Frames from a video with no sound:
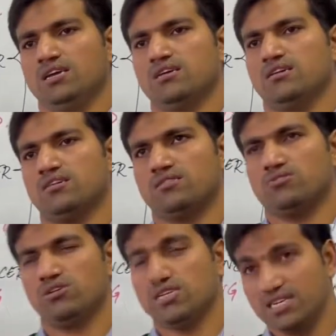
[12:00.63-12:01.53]

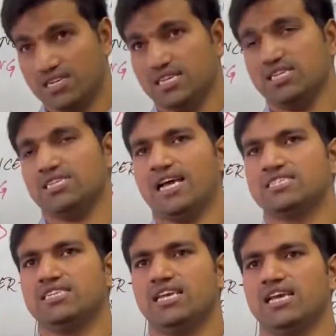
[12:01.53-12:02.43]
it increases
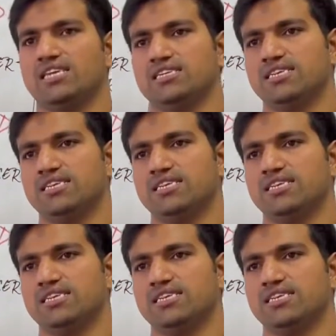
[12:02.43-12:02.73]
HDL,